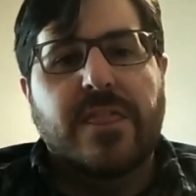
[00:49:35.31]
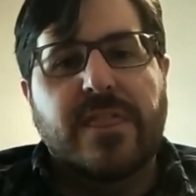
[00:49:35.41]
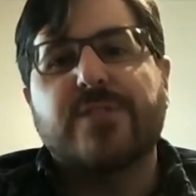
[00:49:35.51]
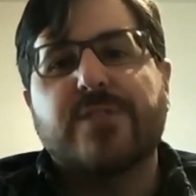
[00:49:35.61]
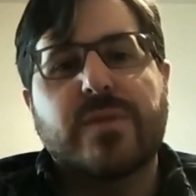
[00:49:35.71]

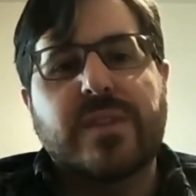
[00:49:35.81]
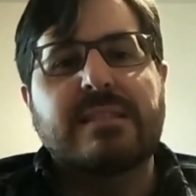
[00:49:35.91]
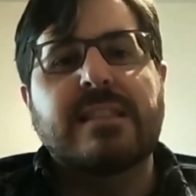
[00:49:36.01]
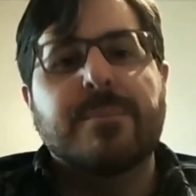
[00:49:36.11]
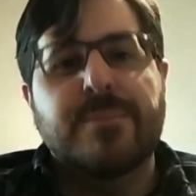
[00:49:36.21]
That's what the
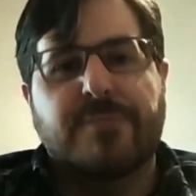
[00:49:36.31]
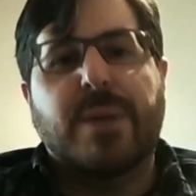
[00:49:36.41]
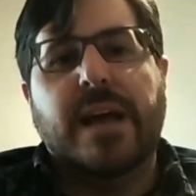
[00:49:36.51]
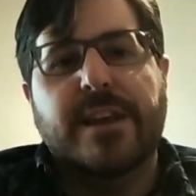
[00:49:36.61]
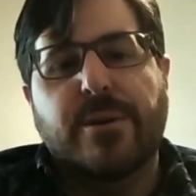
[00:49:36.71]
limbs of
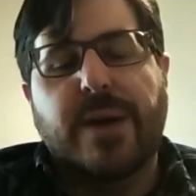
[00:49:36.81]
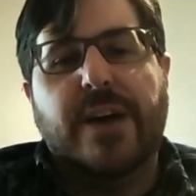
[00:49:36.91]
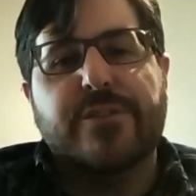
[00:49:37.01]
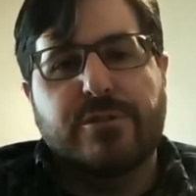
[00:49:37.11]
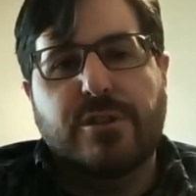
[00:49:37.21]

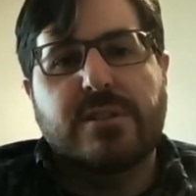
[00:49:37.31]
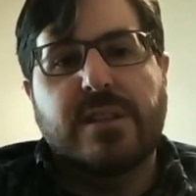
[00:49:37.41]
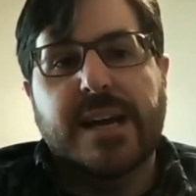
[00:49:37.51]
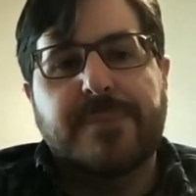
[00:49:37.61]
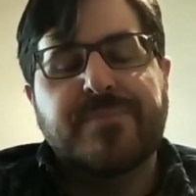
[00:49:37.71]
Palaeocastor look
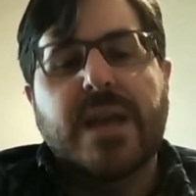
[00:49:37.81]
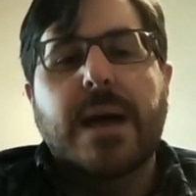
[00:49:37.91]
like.